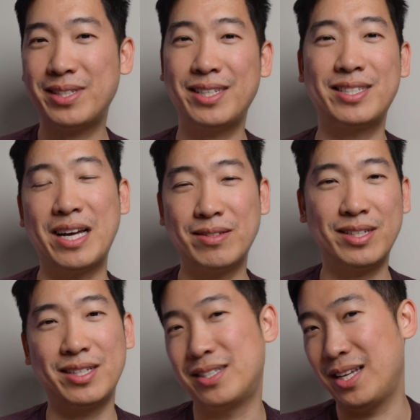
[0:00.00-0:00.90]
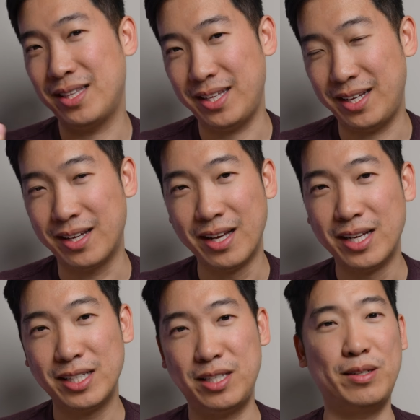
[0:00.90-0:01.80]
say the soundstage is anything
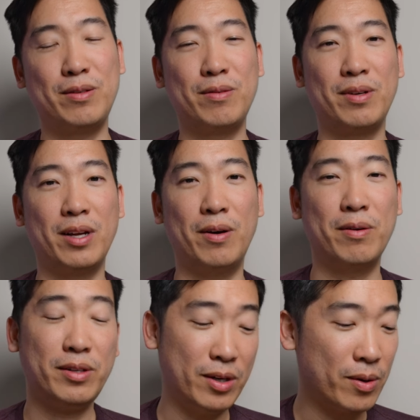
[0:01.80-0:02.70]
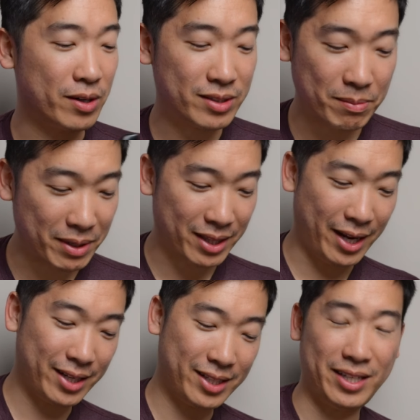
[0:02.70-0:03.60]
to, you know, notice. Something
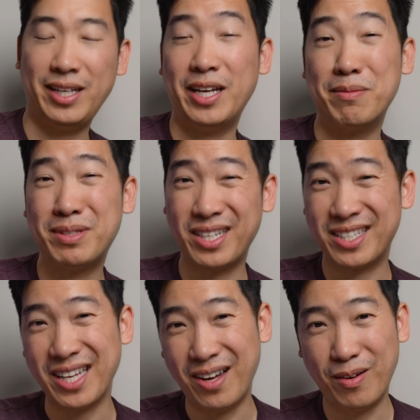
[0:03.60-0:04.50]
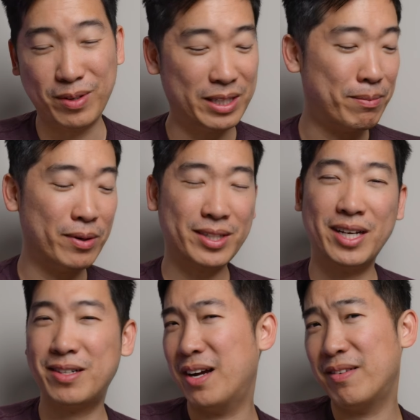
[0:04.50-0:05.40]
like the EM6L with the
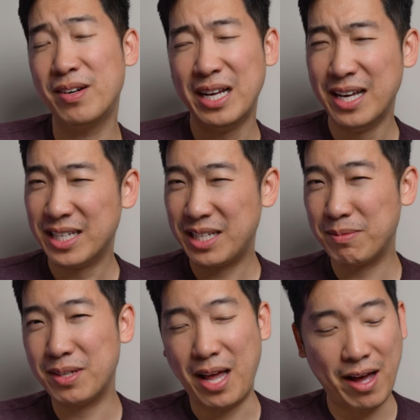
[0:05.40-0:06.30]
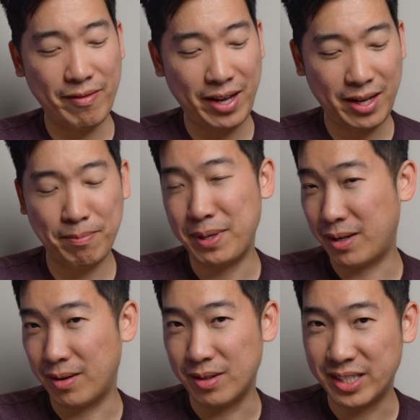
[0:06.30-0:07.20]
multi-driver seems to have a
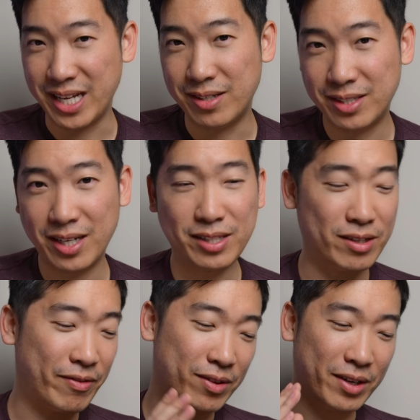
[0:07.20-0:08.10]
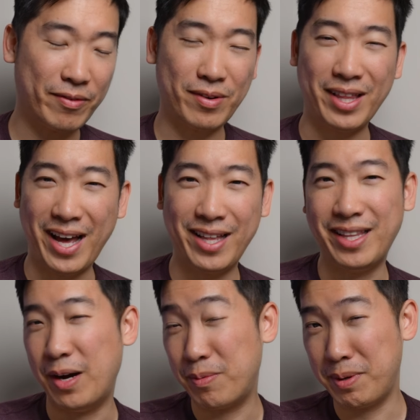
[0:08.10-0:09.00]
bigger soundstage. So if you're looking for that,
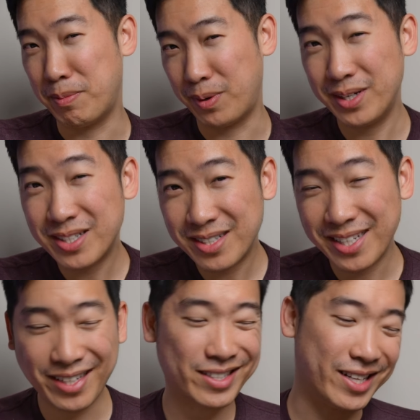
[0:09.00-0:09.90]
that would be more interesting